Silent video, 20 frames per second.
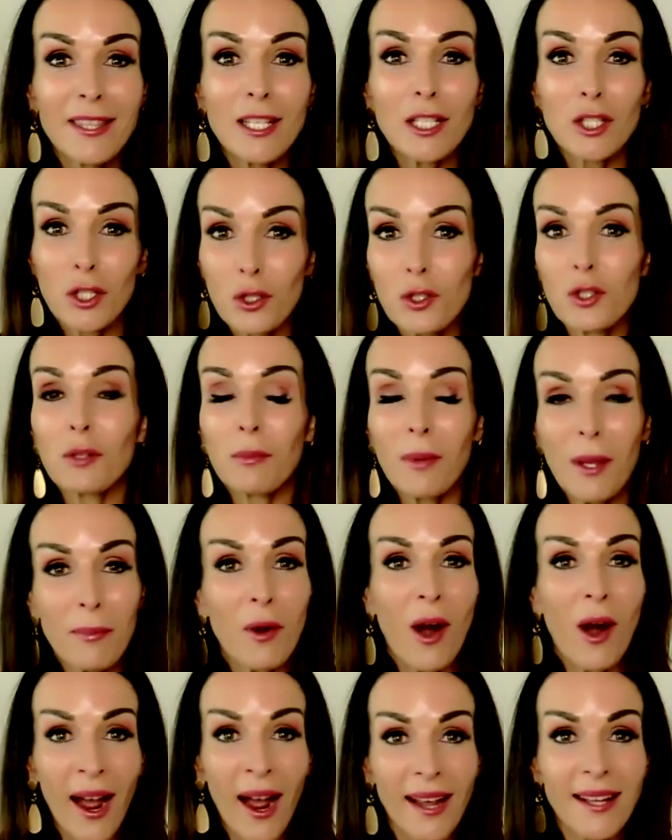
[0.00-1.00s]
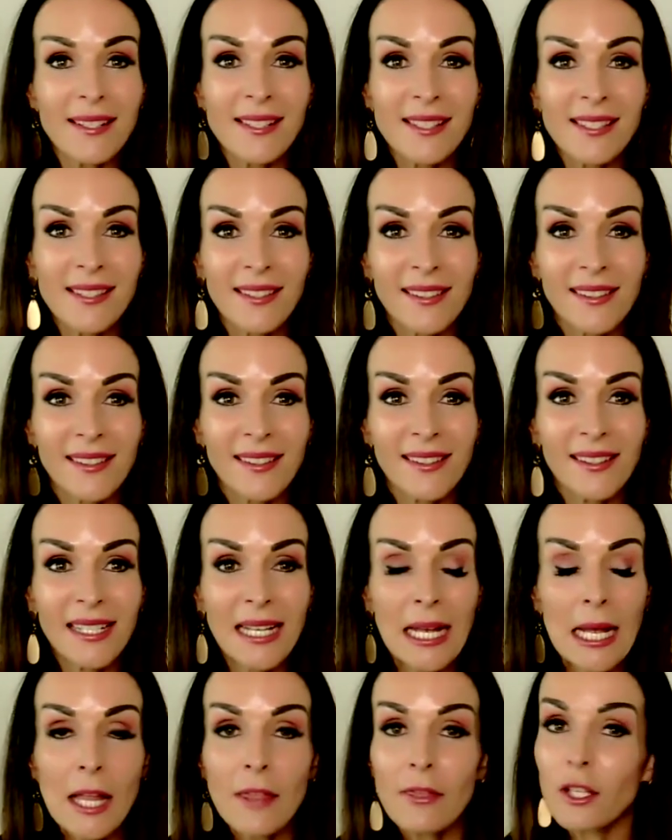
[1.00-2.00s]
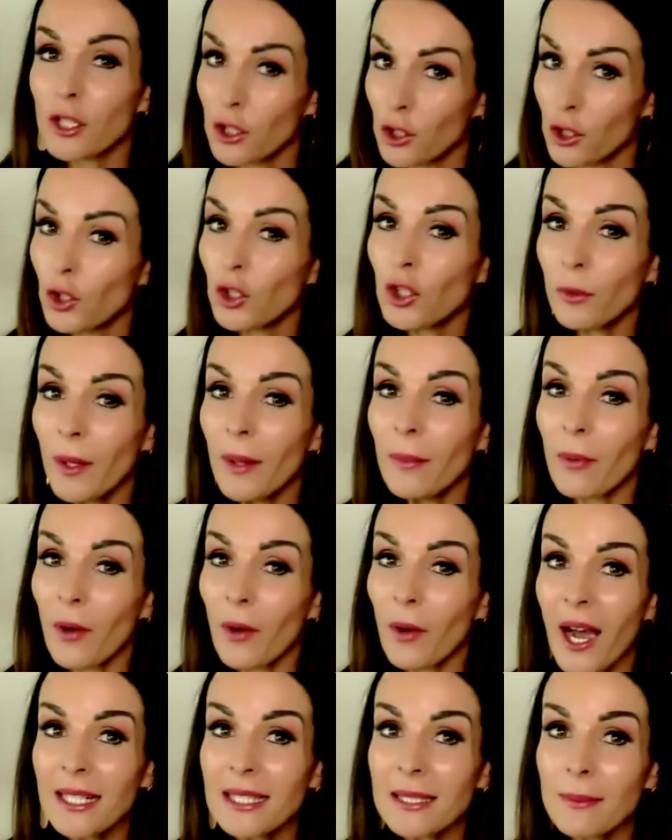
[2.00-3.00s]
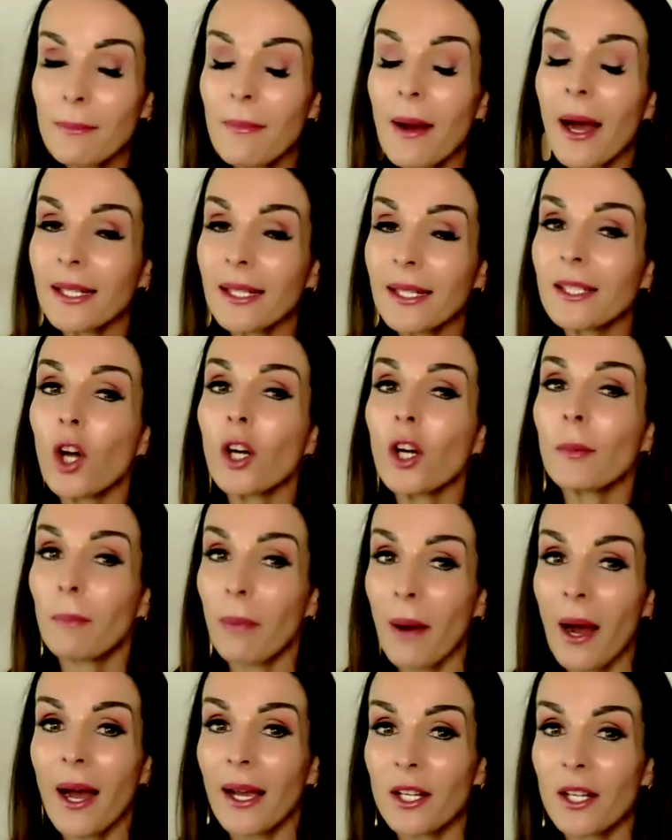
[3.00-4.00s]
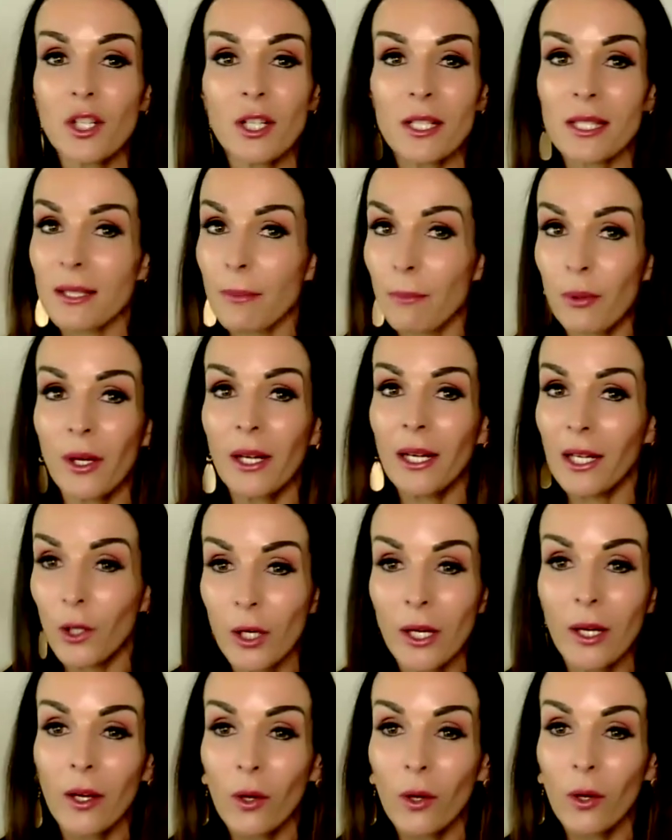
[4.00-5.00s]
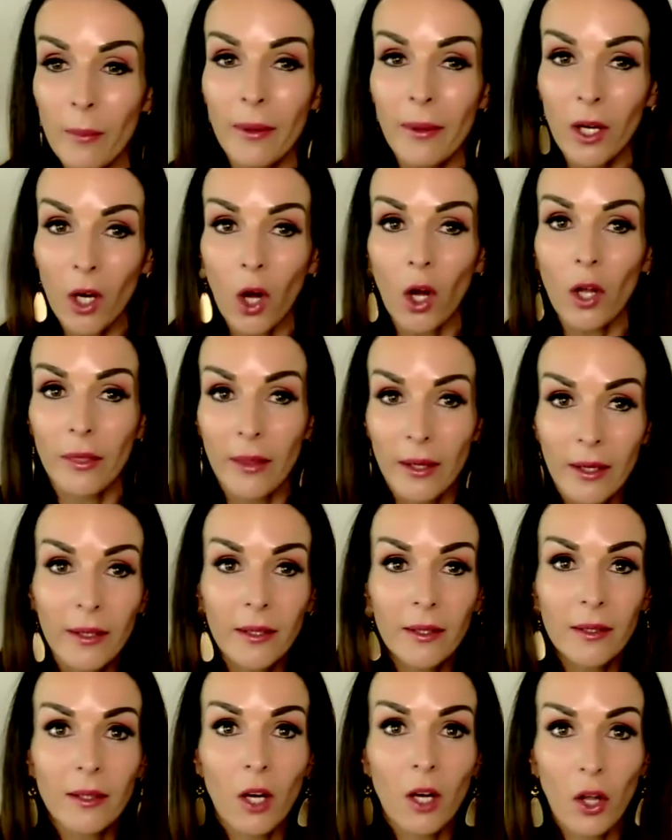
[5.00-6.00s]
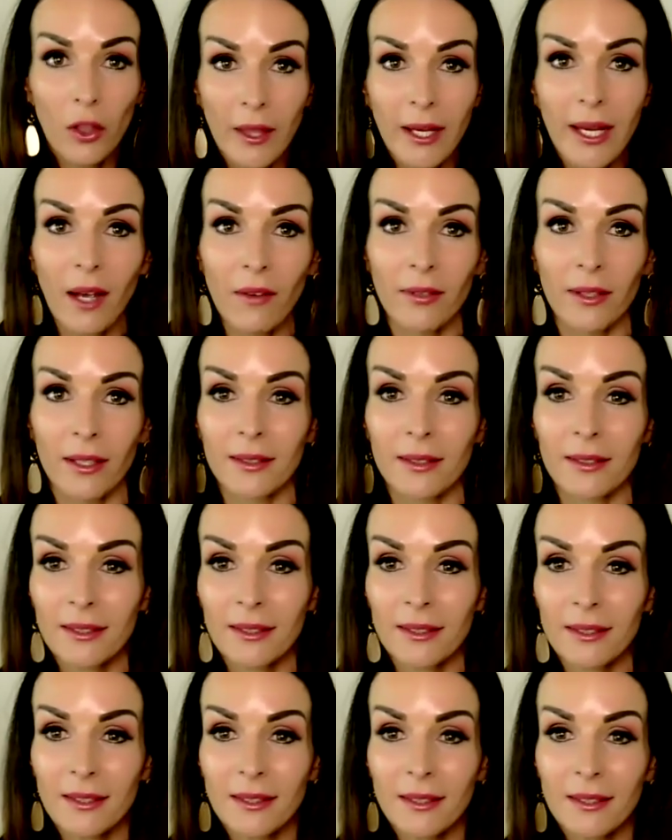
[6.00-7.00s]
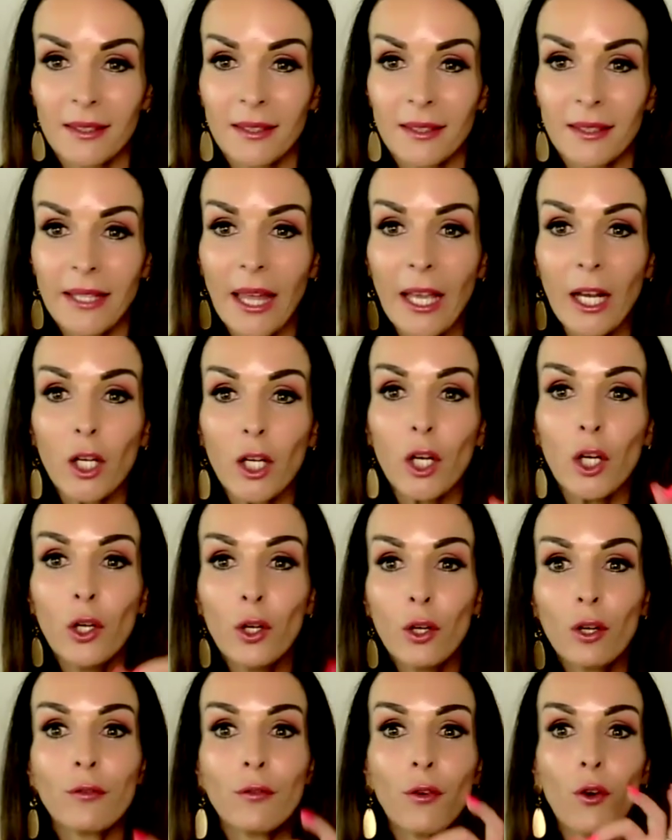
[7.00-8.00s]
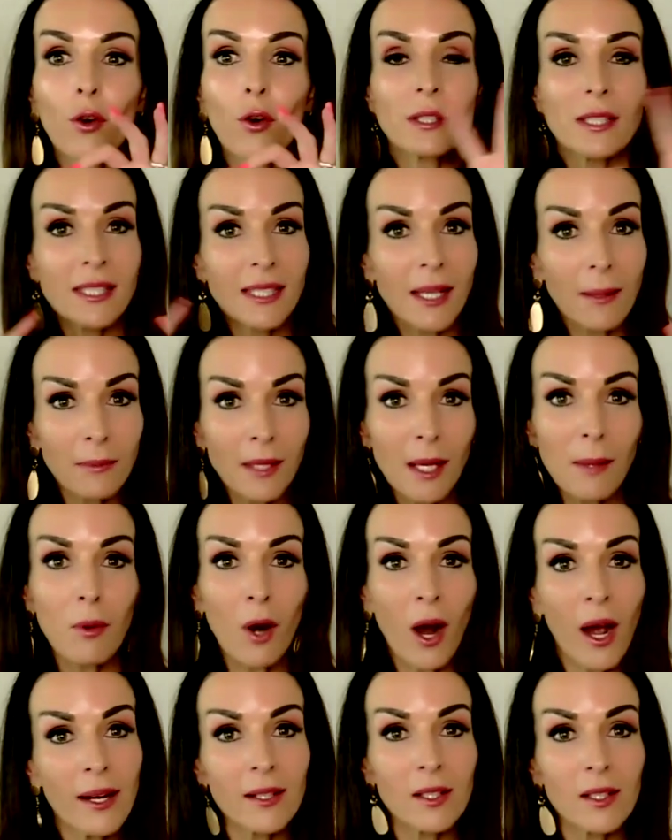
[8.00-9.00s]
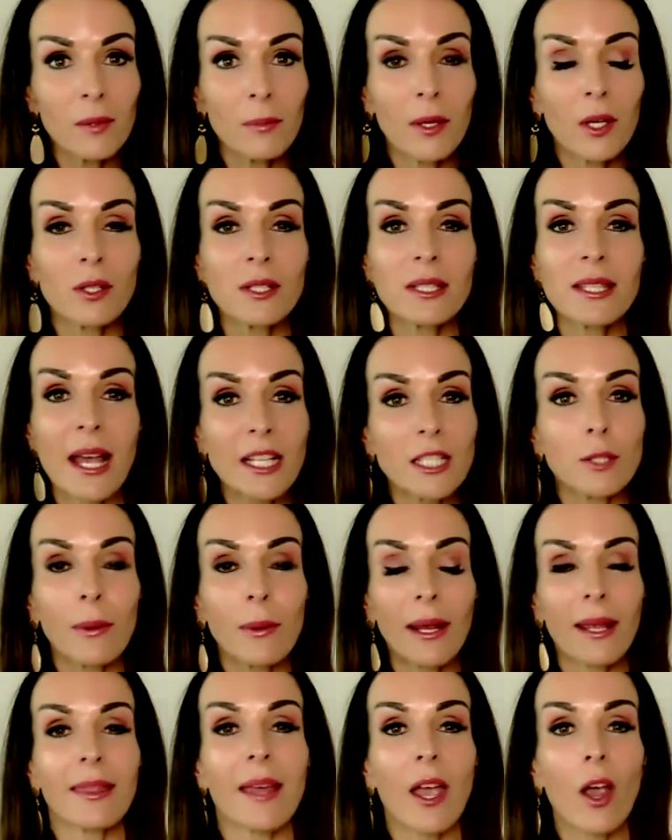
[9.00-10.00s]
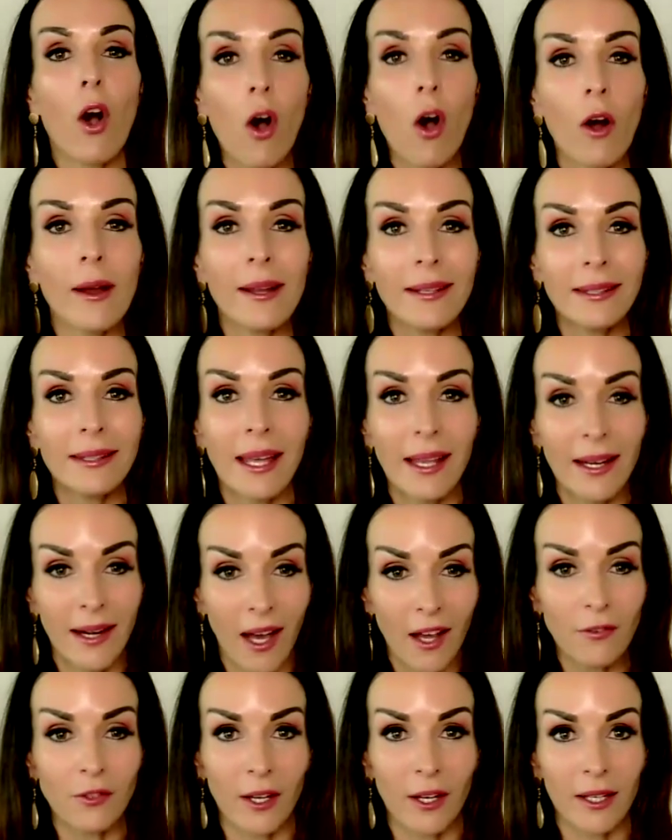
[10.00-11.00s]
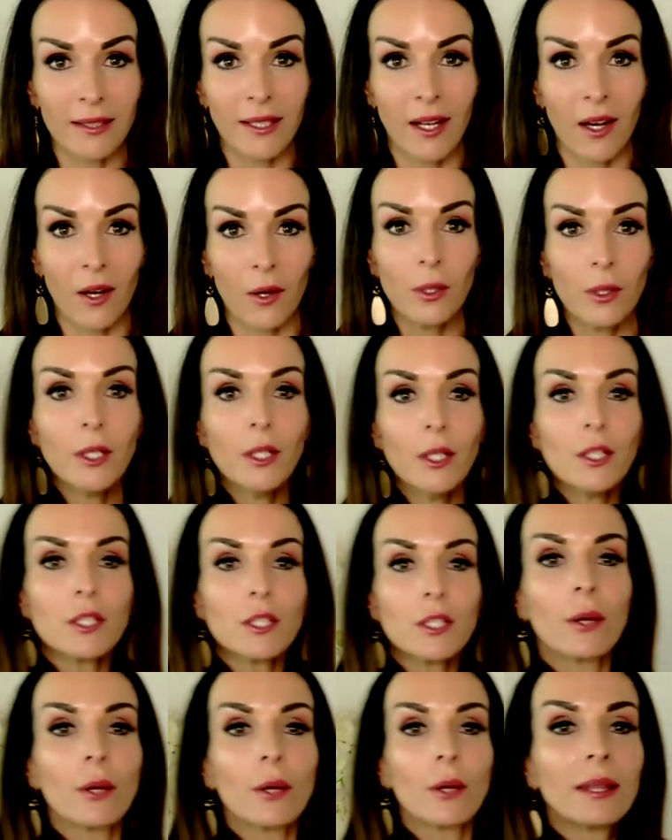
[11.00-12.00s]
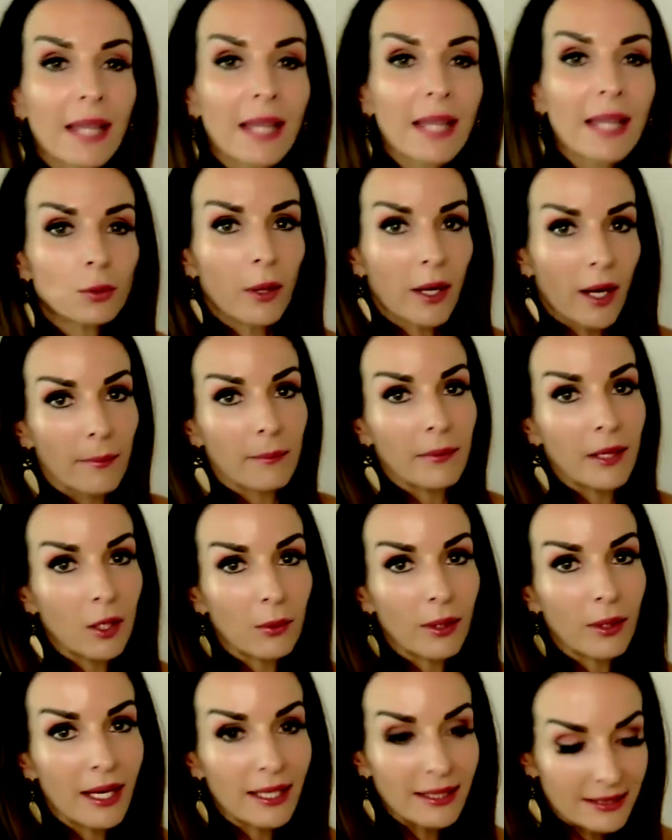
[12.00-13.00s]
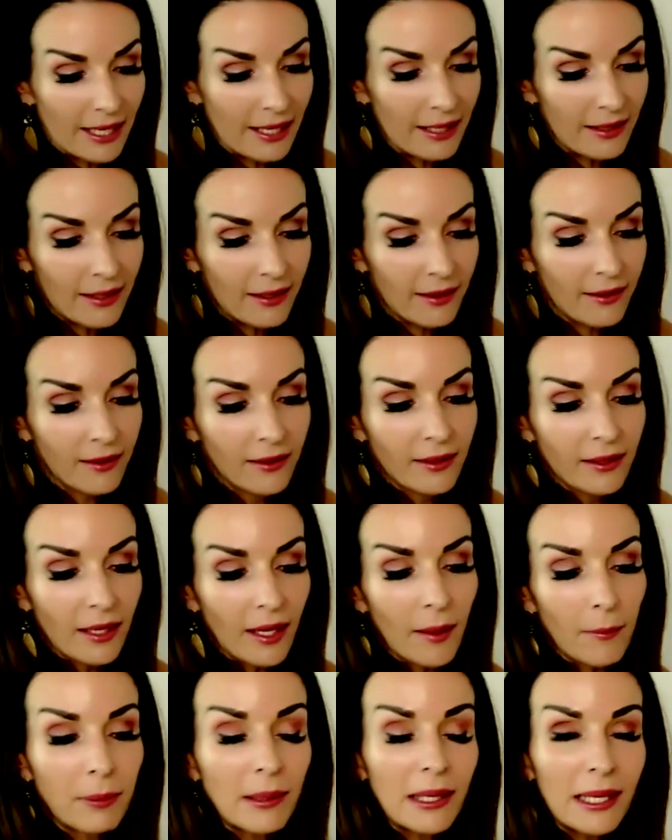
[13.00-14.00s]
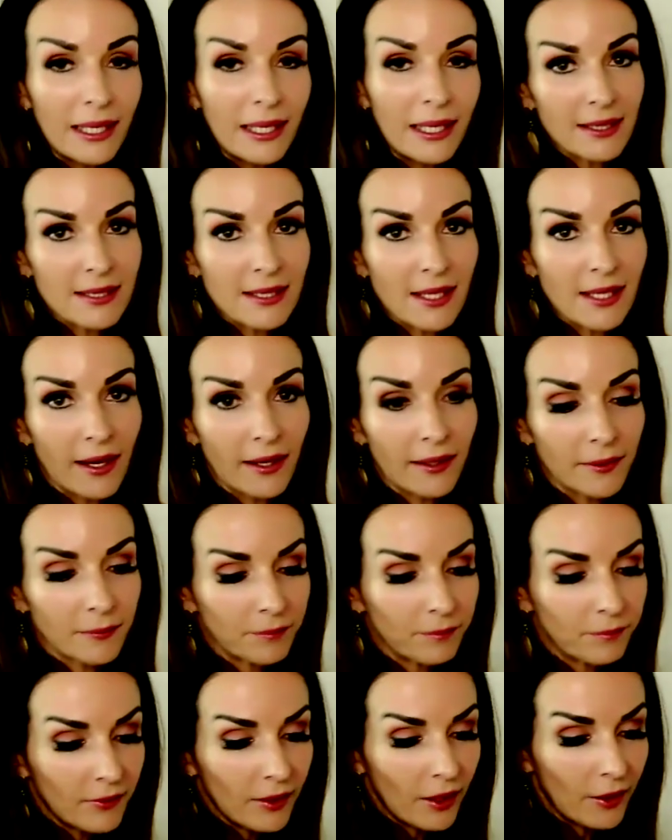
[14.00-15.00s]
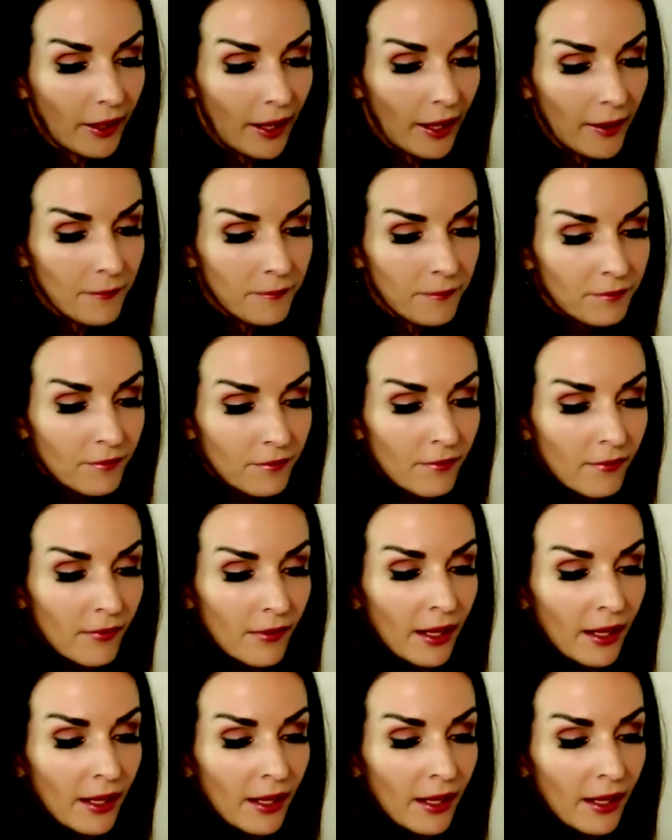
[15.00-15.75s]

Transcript: The soon-to-be brides. The soon-to-be brides might not buy just a pretty-looking woman on the cover. They're going to look for something bridal because that's where they are in their life right now. So that's what I mean when I say the appealing design. Okay?